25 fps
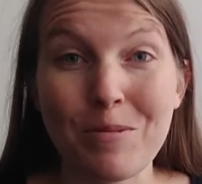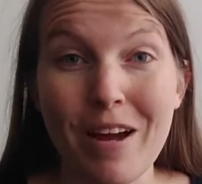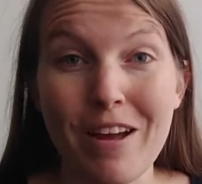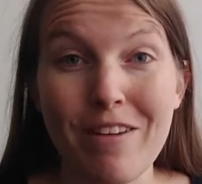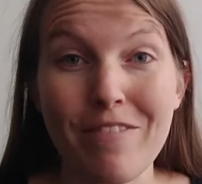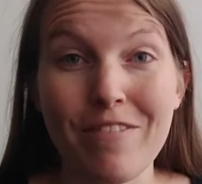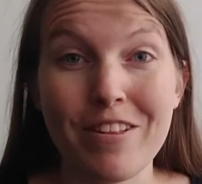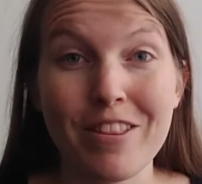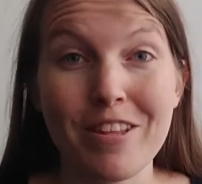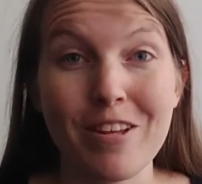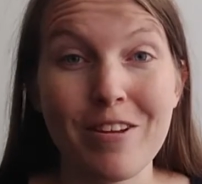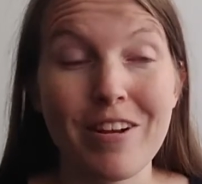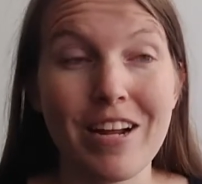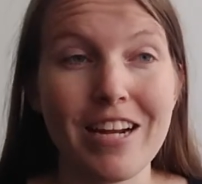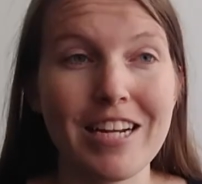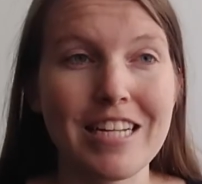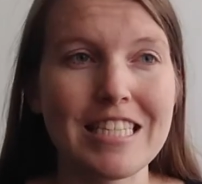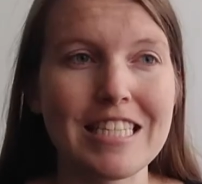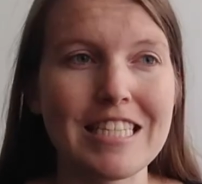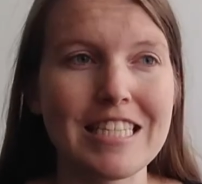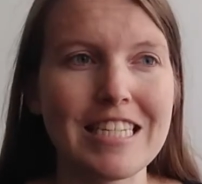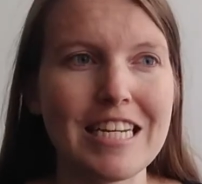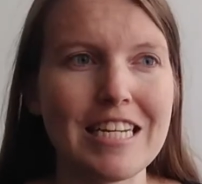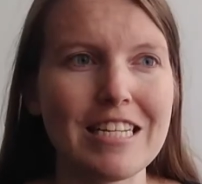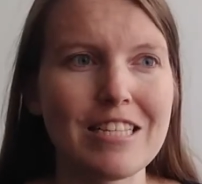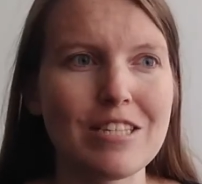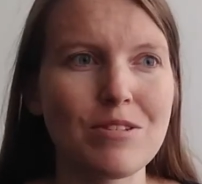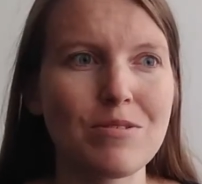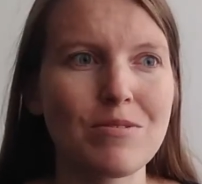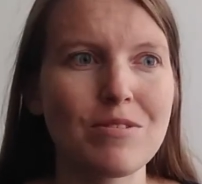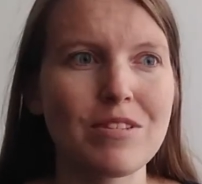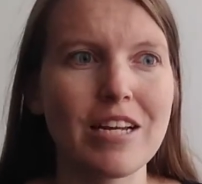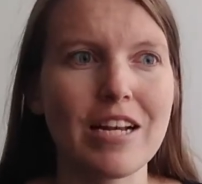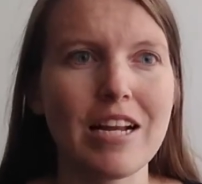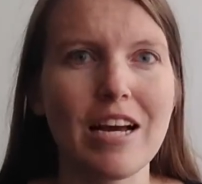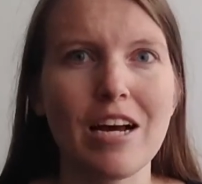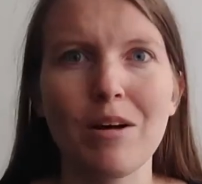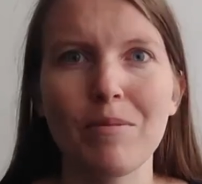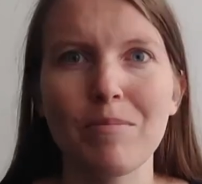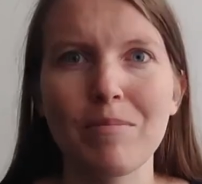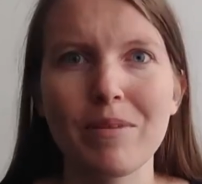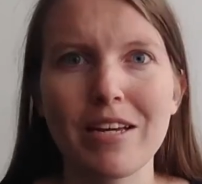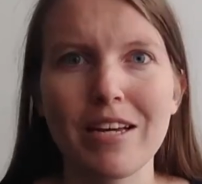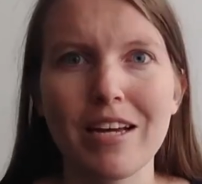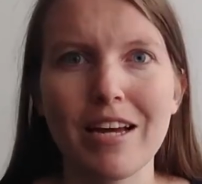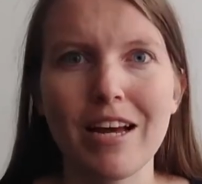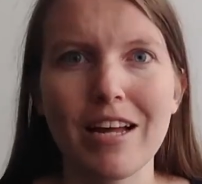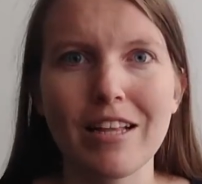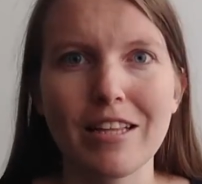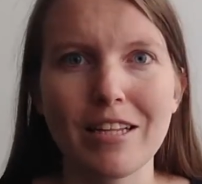wife in the United States who's going to help
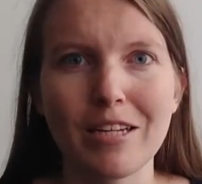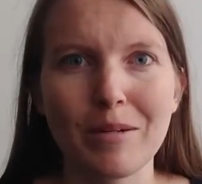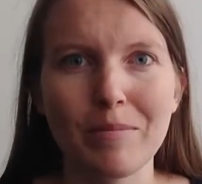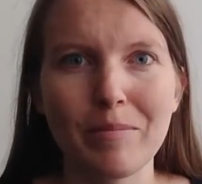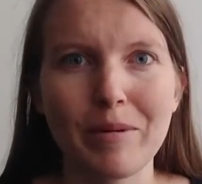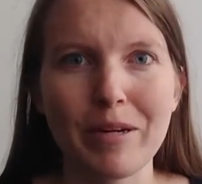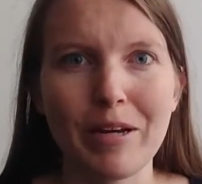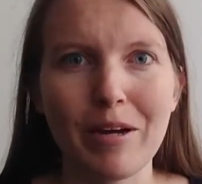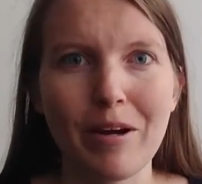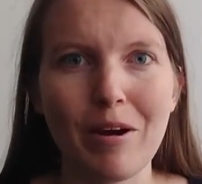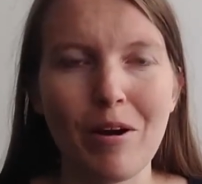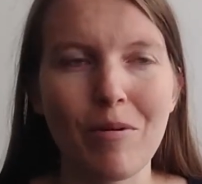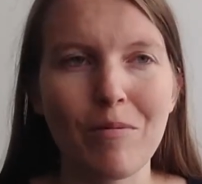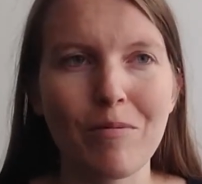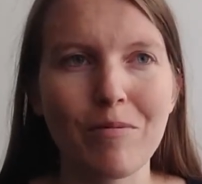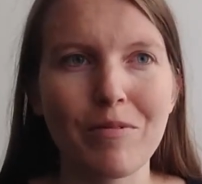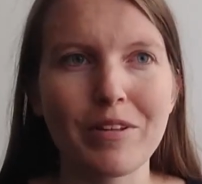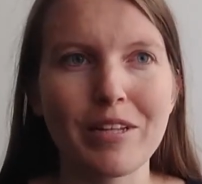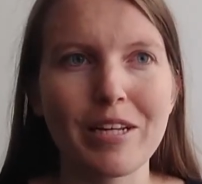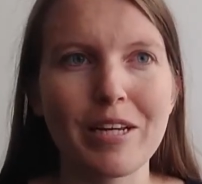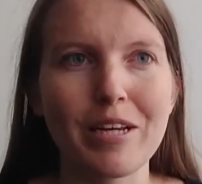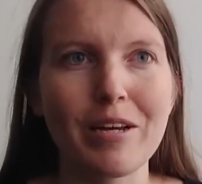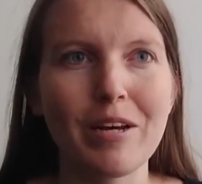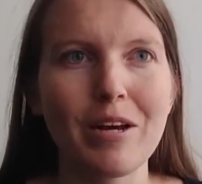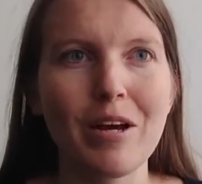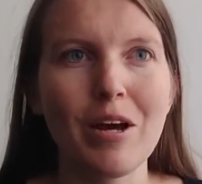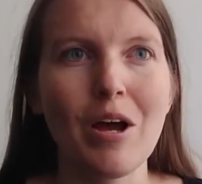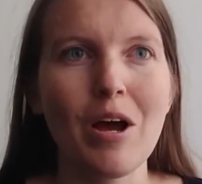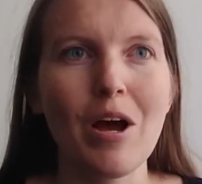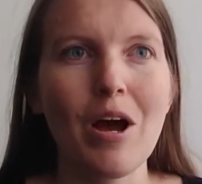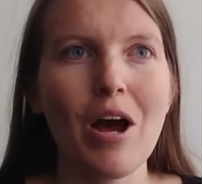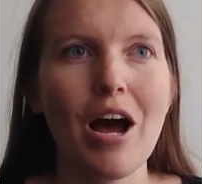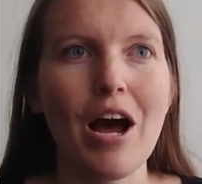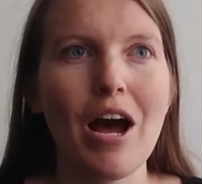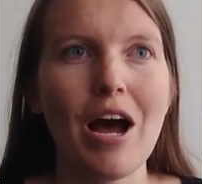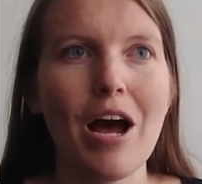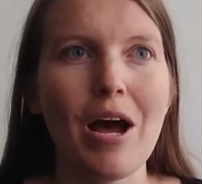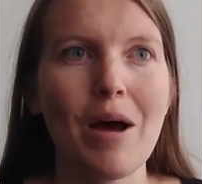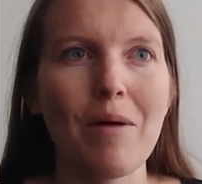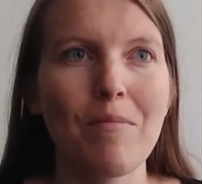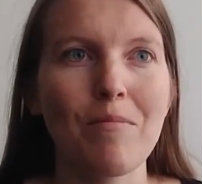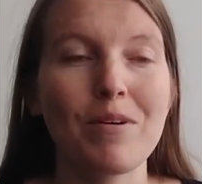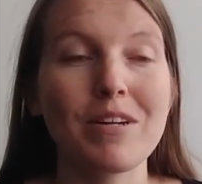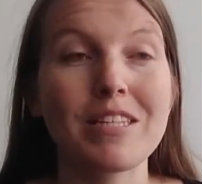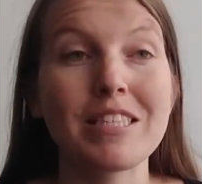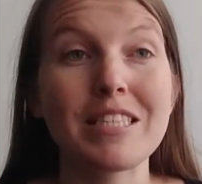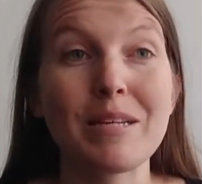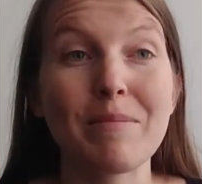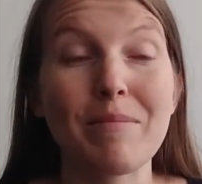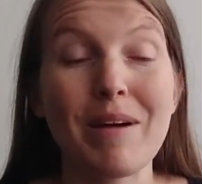me a little bit, hopefully, um,
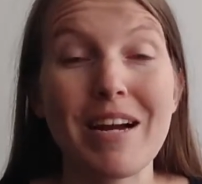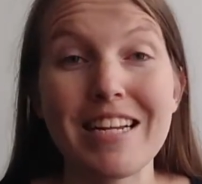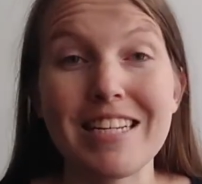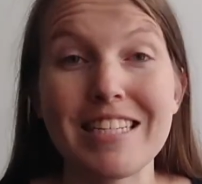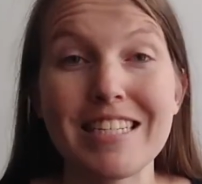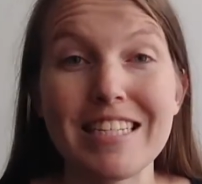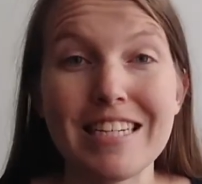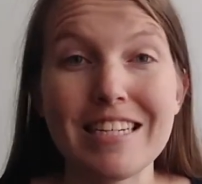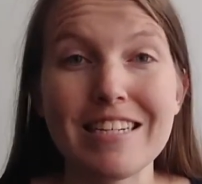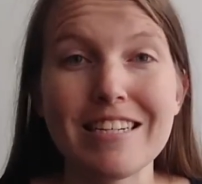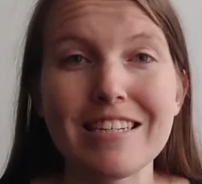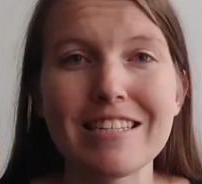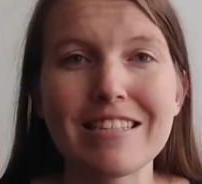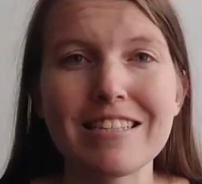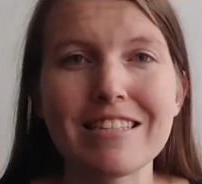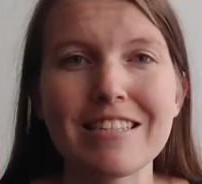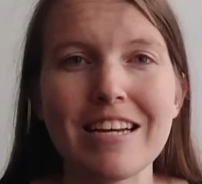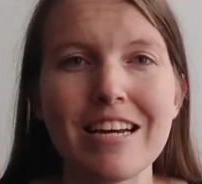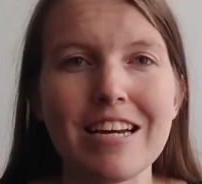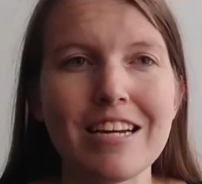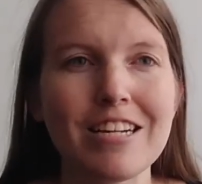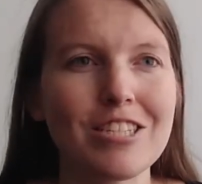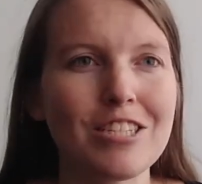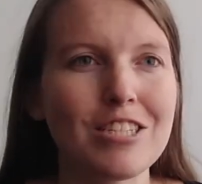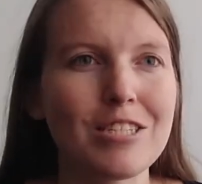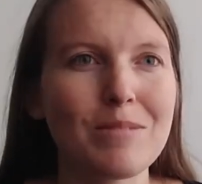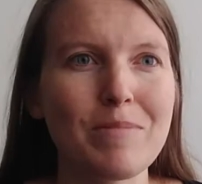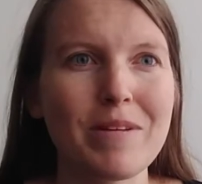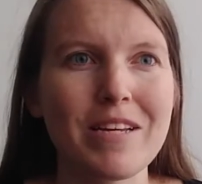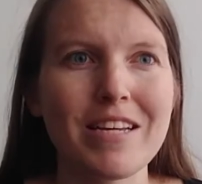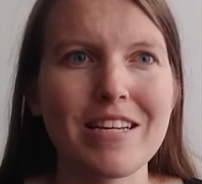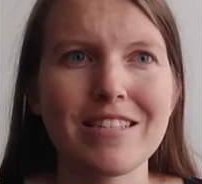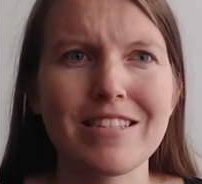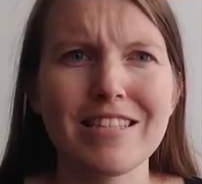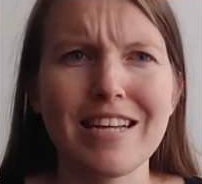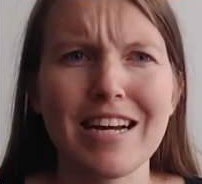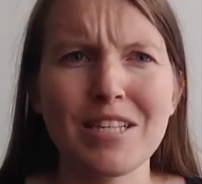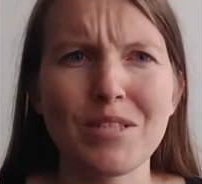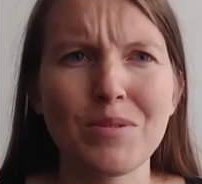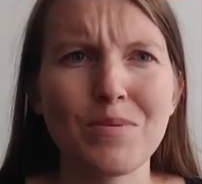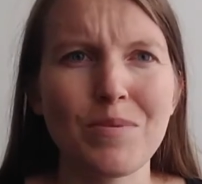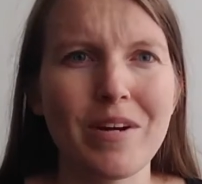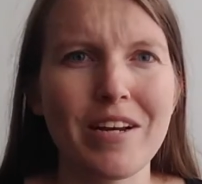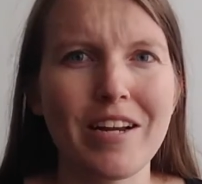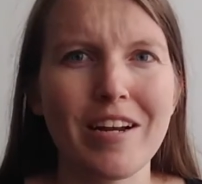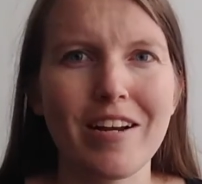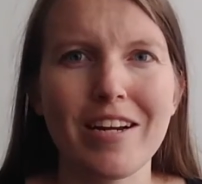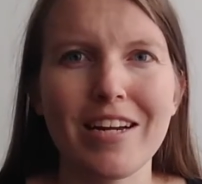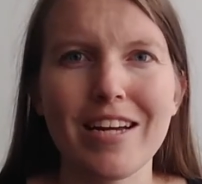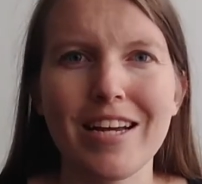with some ideas, just because that's
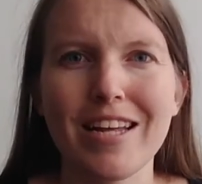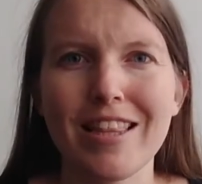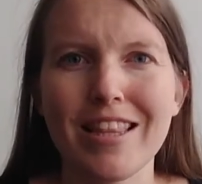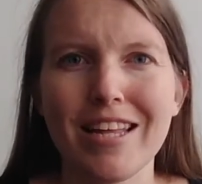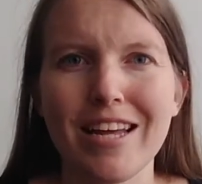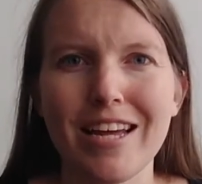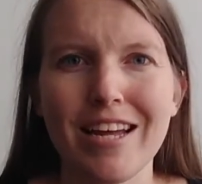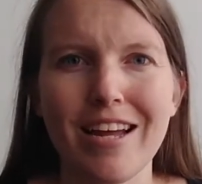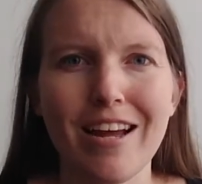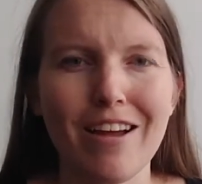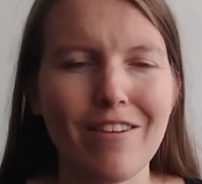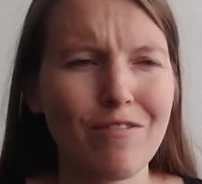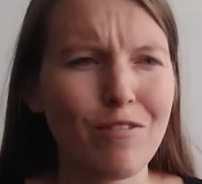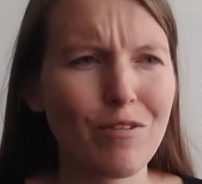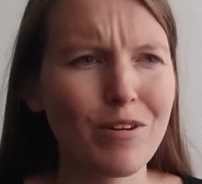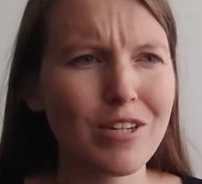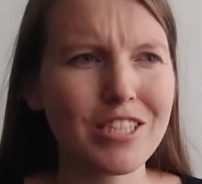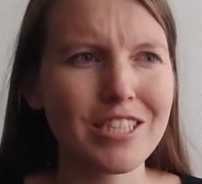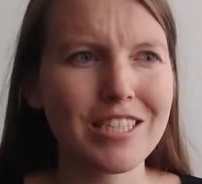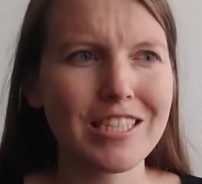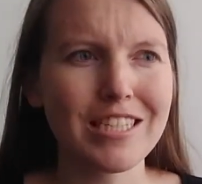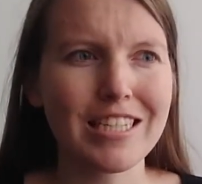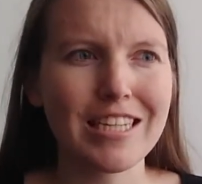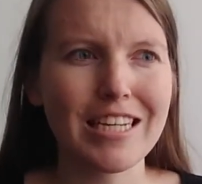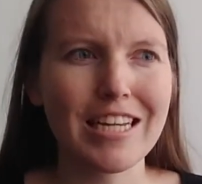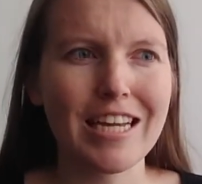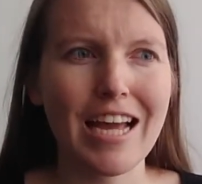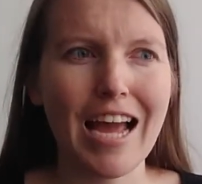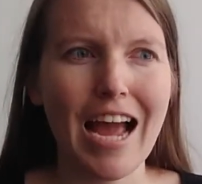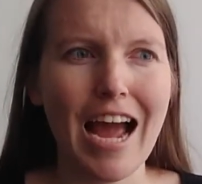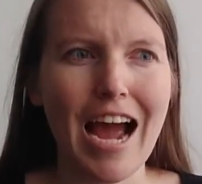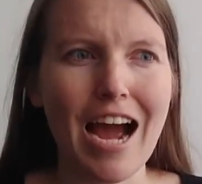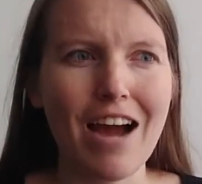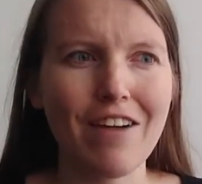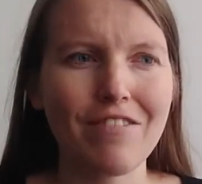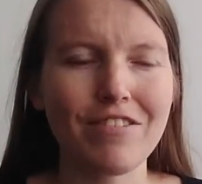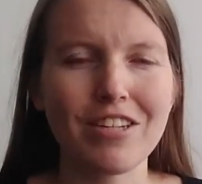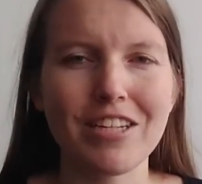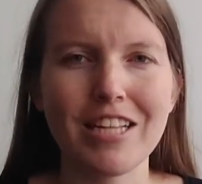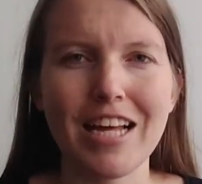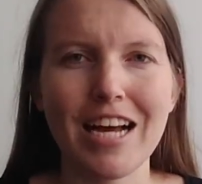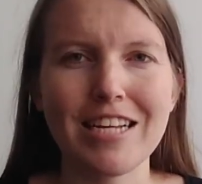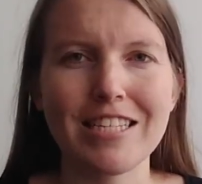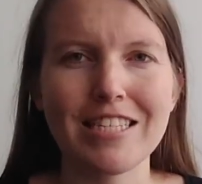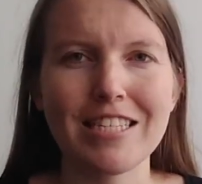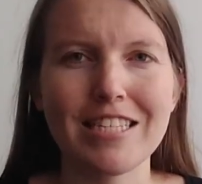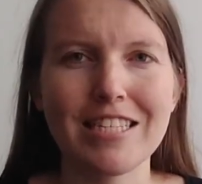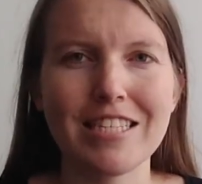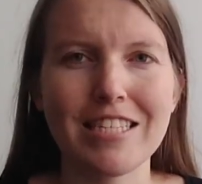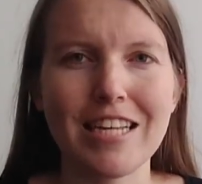one area that unfortunately, after that
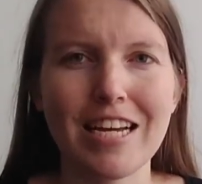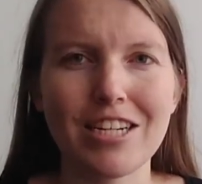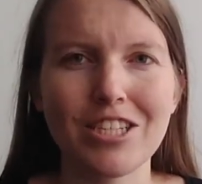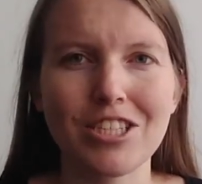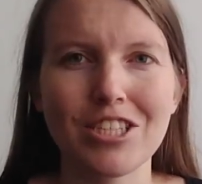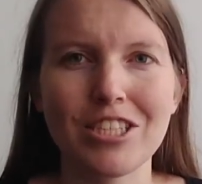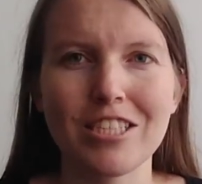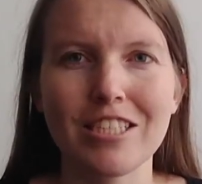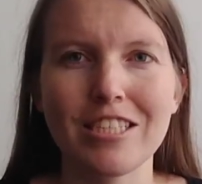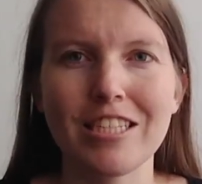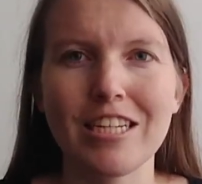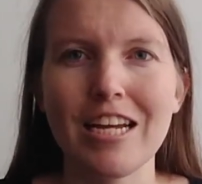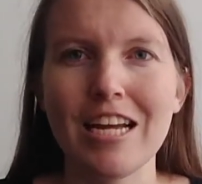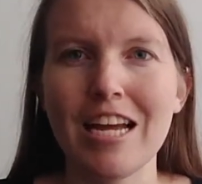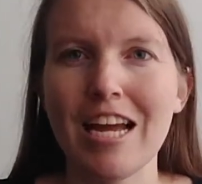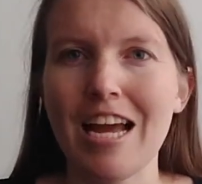C section,